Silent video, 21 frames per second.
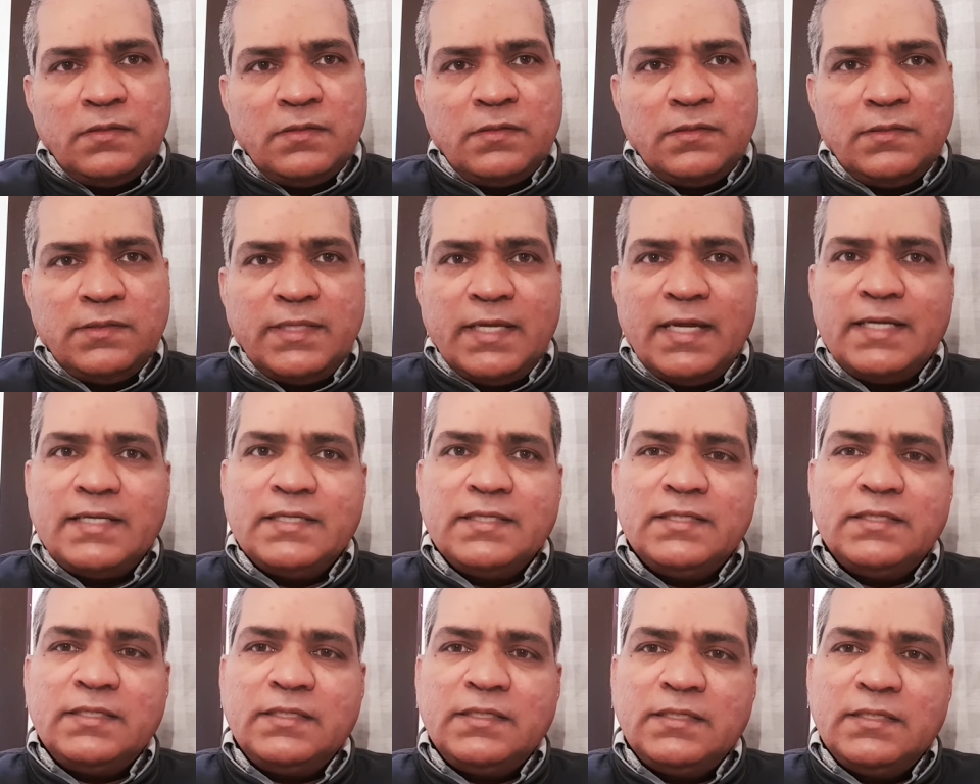that
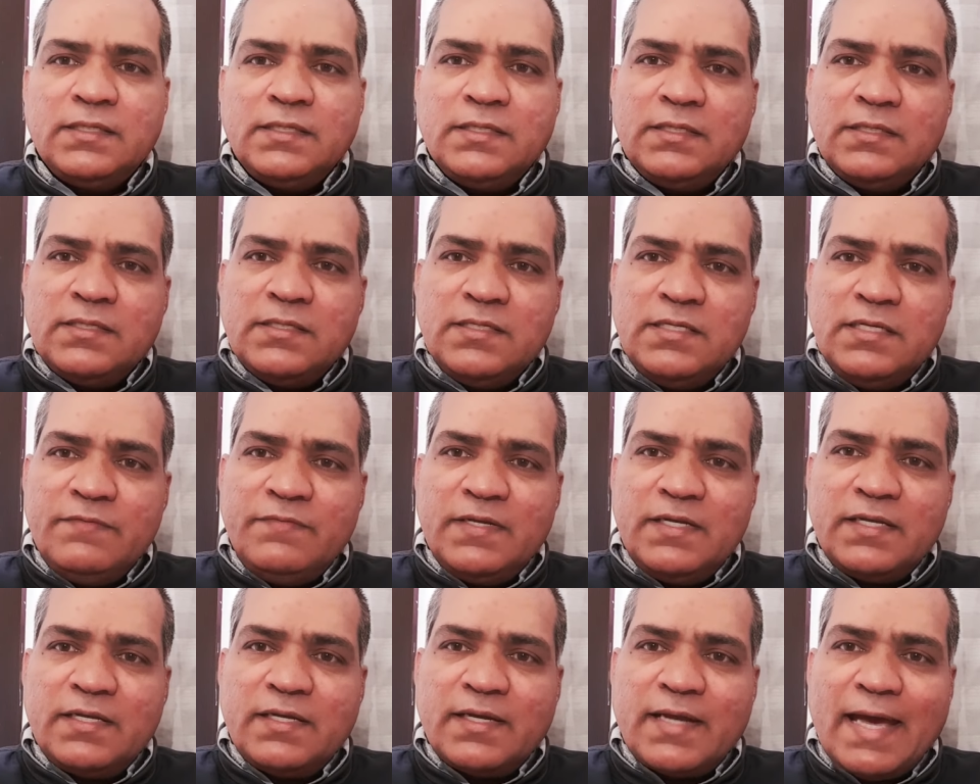uh, he
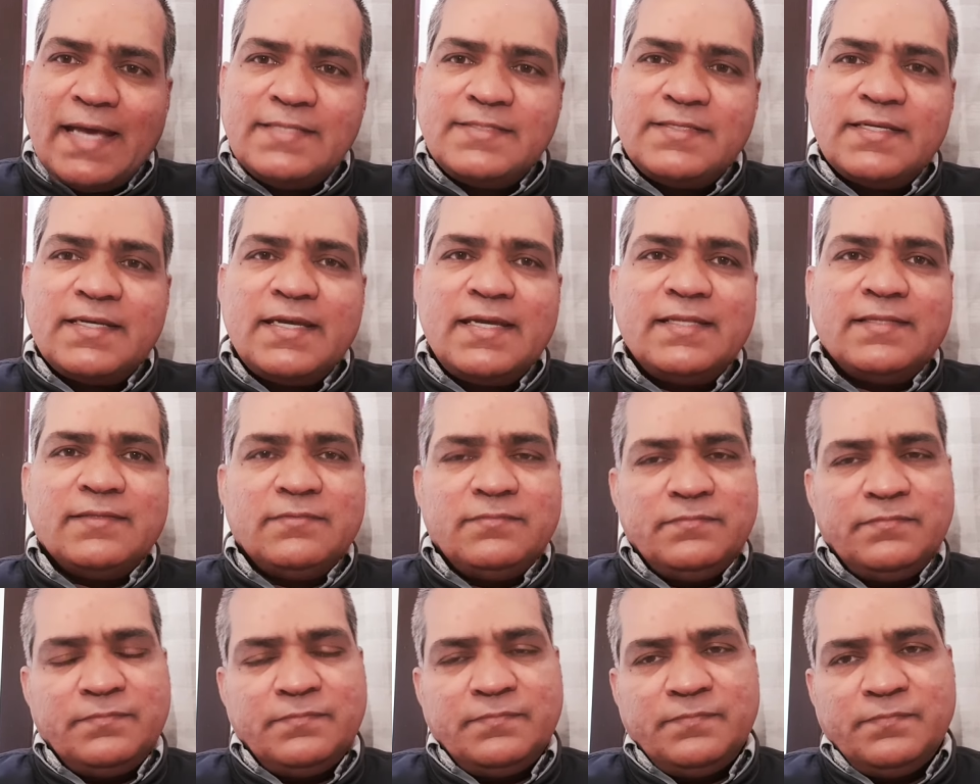will rise again.
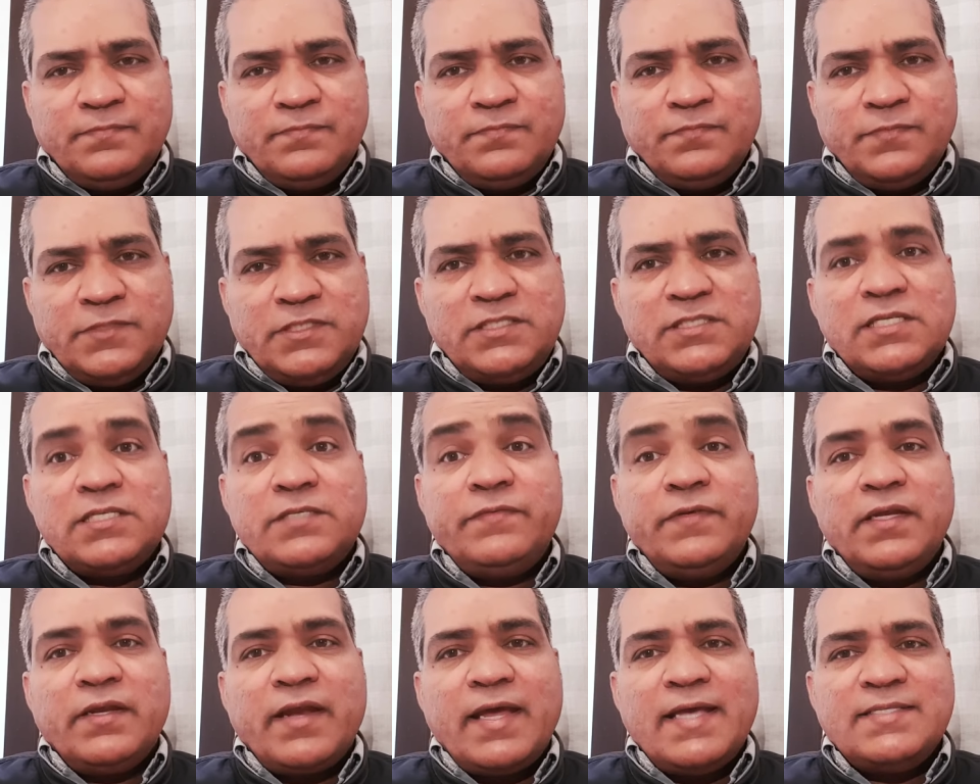Jesus
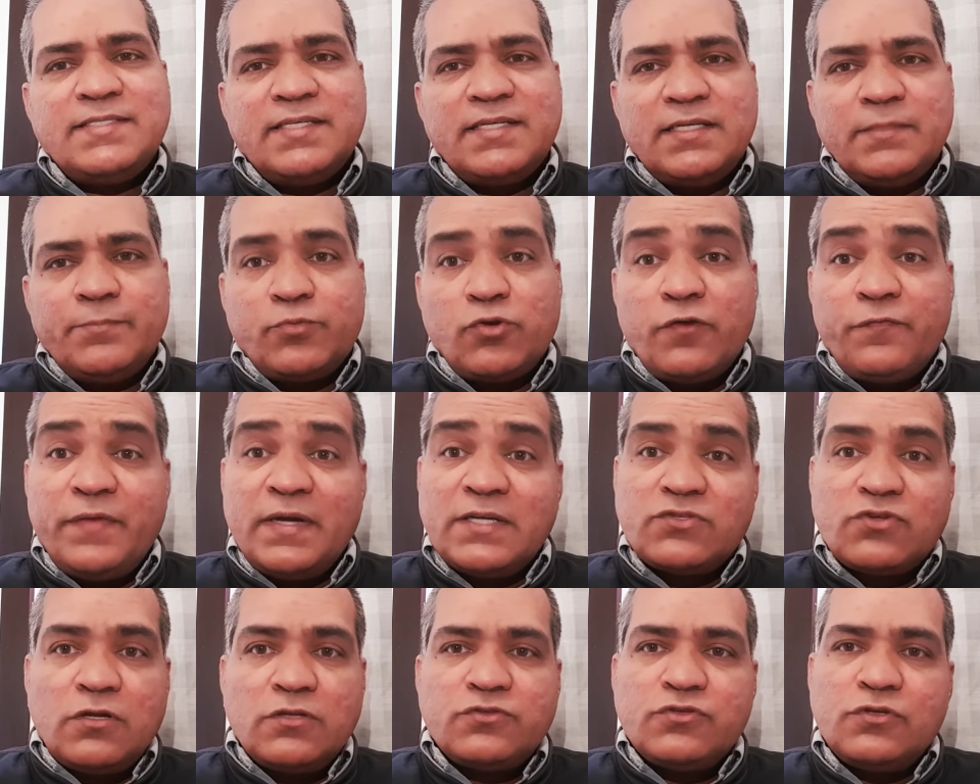will rise again. Prophets
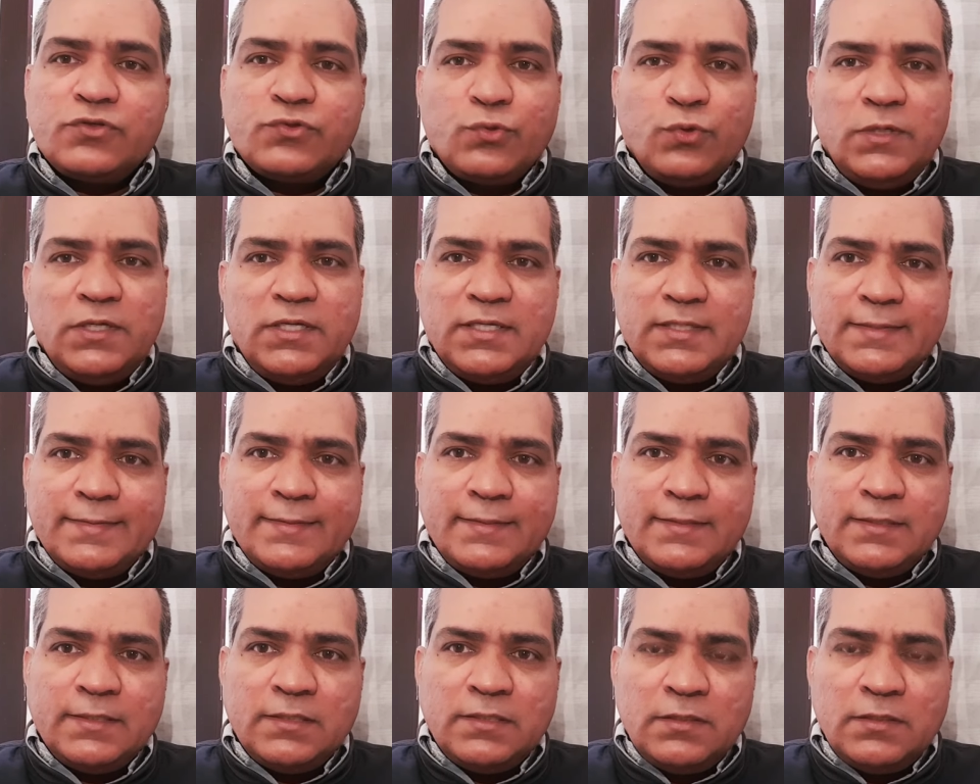also told.
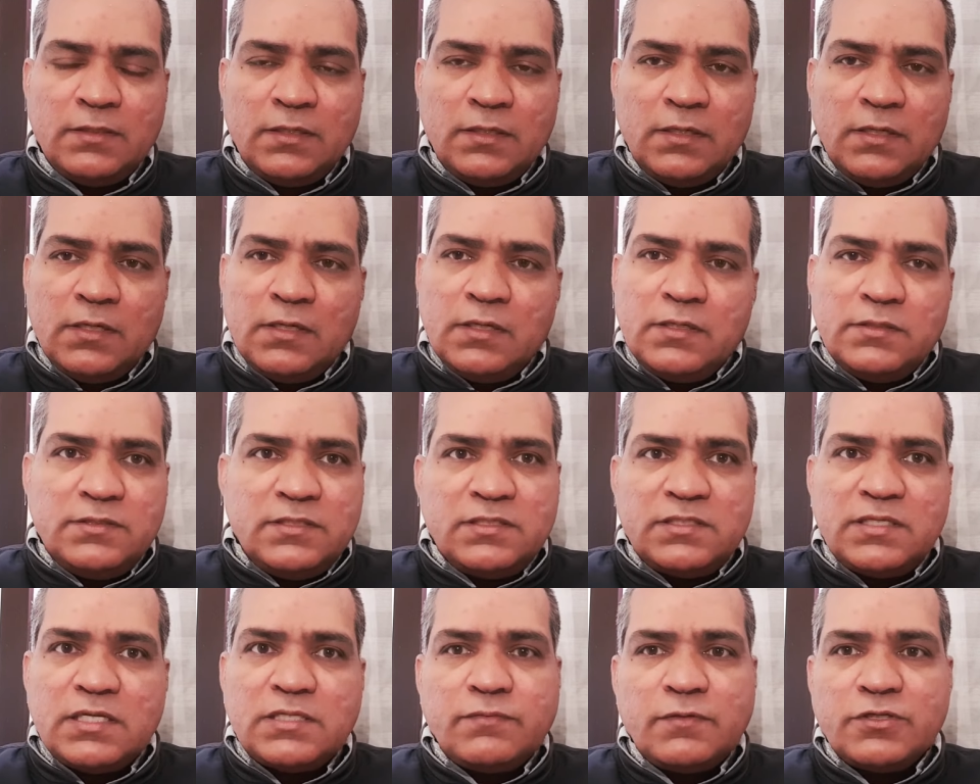
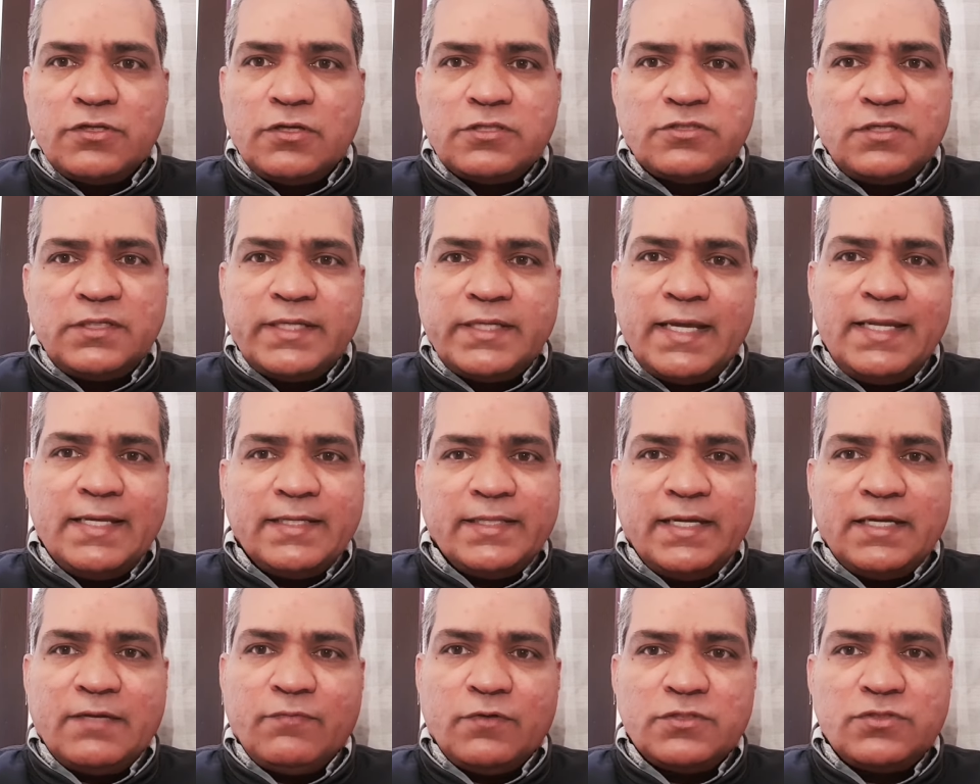Jesus was also telling
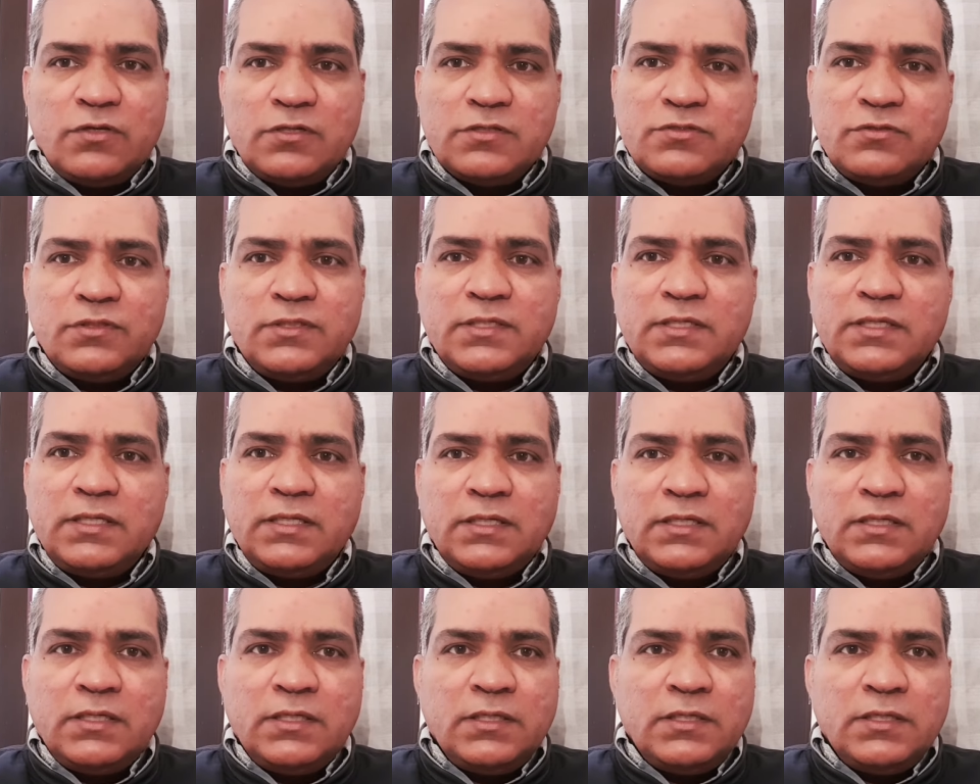that was also the
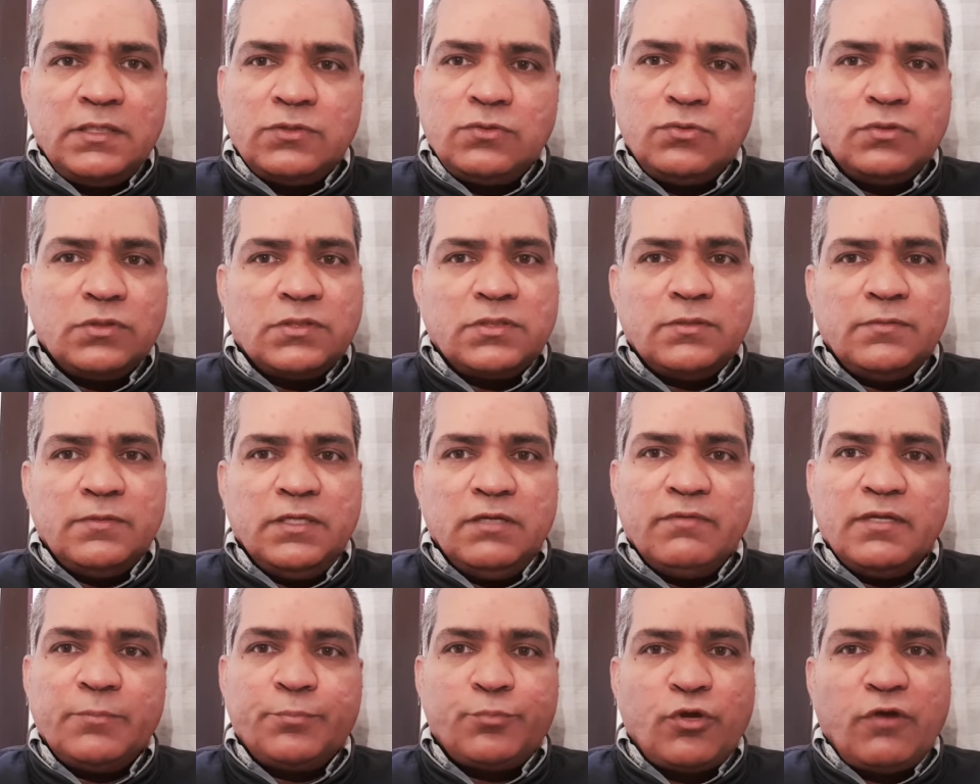truth.
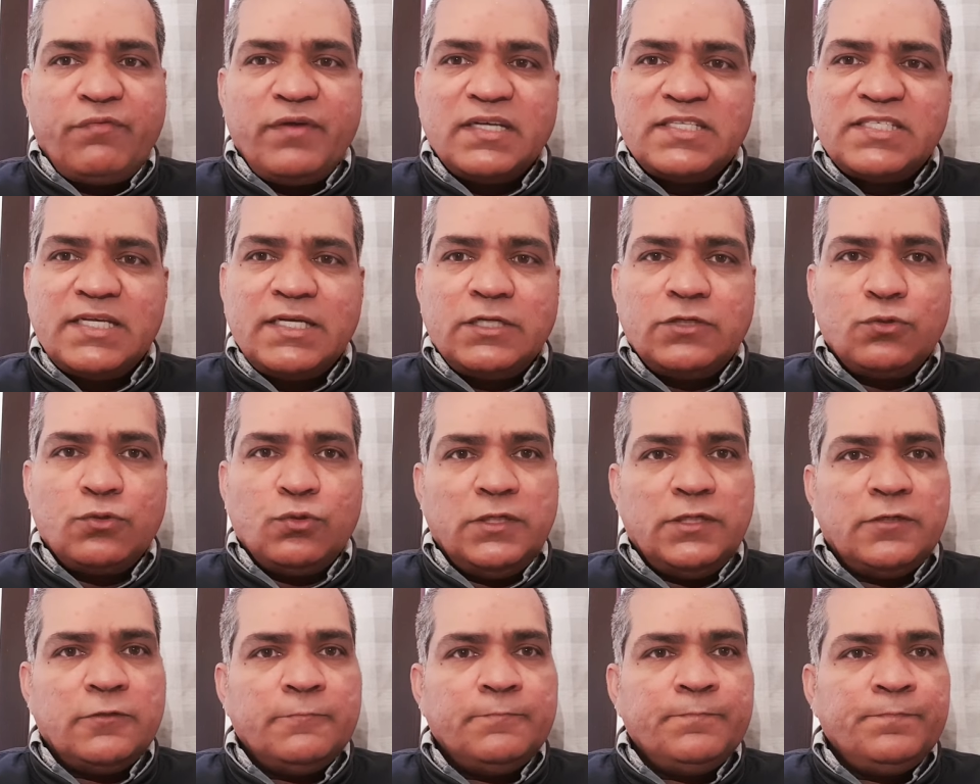Even prophets had told.